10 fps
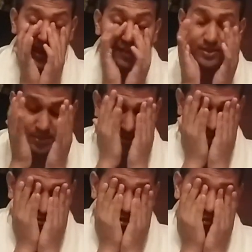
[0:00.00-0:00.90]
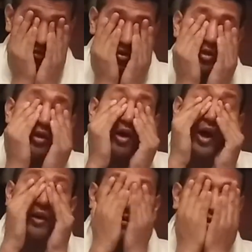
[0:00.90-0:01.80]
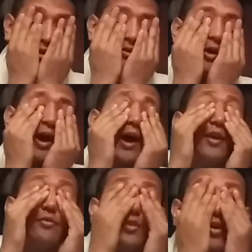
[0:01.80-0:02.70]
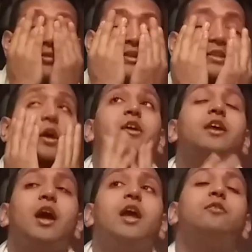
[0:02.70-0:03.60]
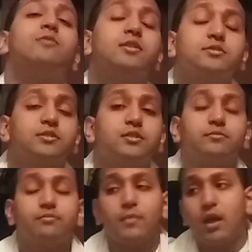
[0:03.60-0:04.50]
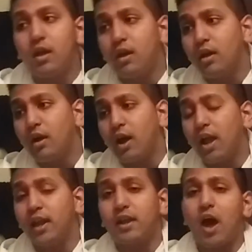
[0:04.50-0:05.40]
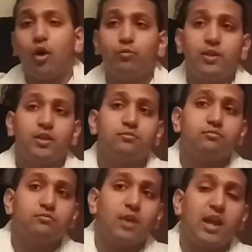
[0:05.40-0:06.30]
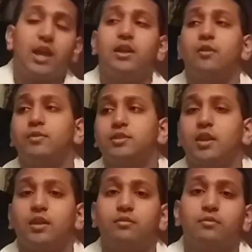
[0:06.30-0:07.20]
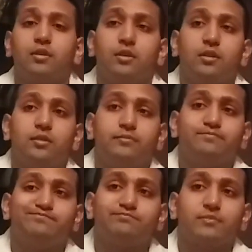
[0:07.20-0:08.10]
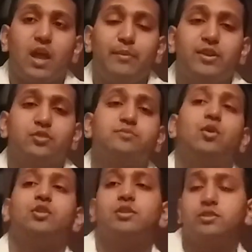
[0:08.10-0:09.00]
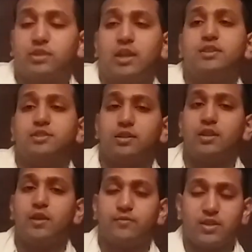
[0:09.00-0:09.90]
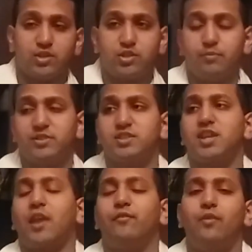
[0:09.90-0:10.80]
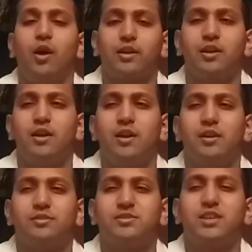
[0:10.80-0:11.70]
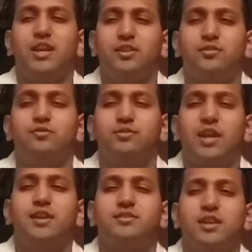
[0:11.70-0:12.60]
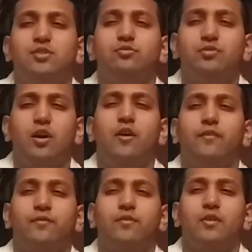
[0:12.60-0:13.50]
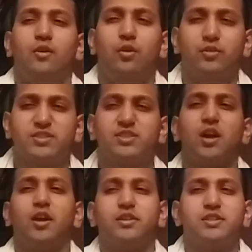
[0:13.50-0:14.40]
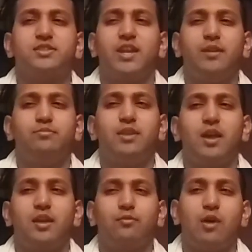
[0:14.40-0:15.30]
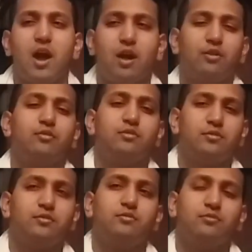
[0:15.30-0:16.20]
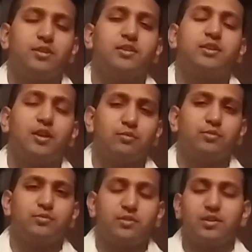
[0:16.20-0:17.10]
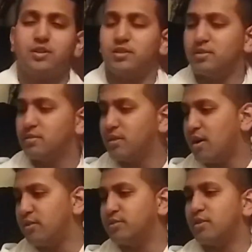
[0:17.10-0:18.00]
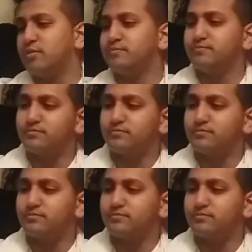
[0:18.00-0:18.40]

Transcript: Allison Strode. I don't know. I don't know what to tell you. I hate wrestling. I hate Halloween. I hate everything. I mean, there's more things to live than shit, but just like, fuck. Seeing two things that you love suck on the same day, wow. What a terrible, I don't know.